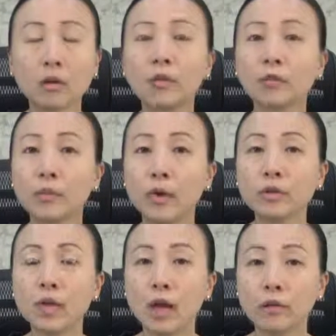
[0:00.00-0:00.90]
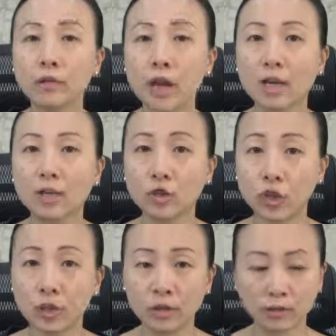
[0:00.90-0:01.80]
For most health science
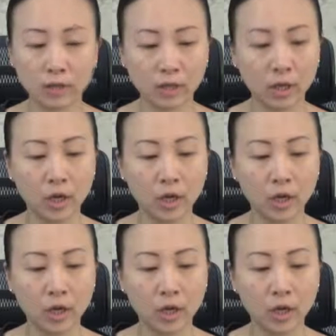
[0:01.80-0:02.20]
journals,